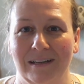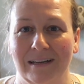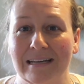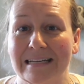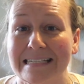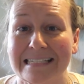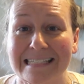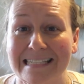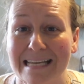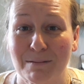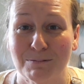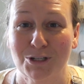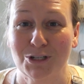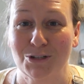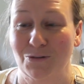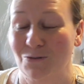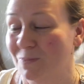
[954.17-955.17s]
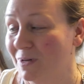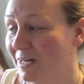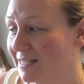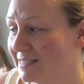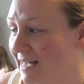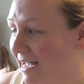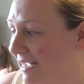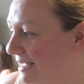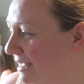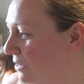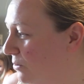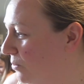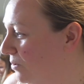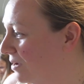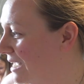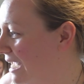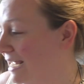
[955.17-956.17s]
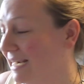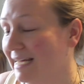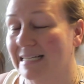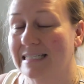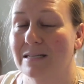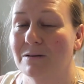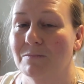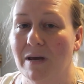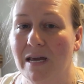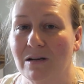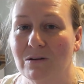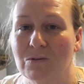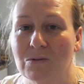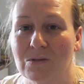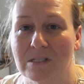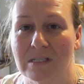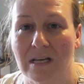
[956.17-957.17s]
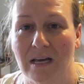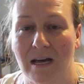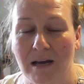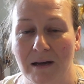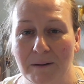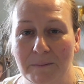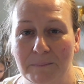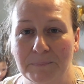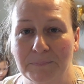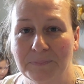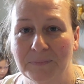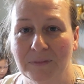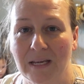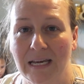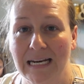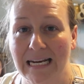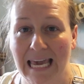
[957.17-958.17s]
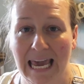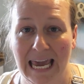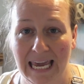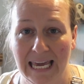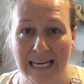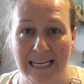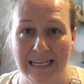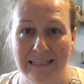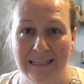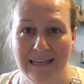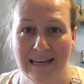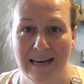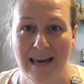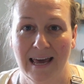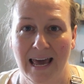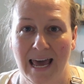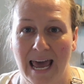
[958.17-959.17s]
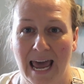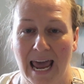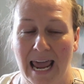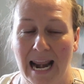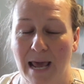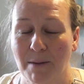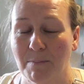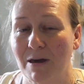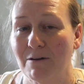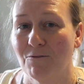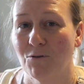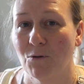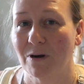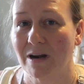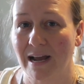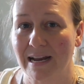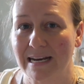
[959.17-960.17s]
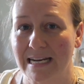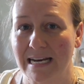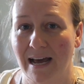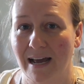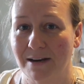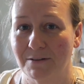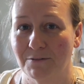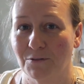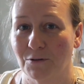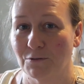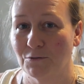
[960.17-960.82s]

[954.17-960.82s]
Exceptional, because I get organic tomatoes in a can and I pay $4.99 for a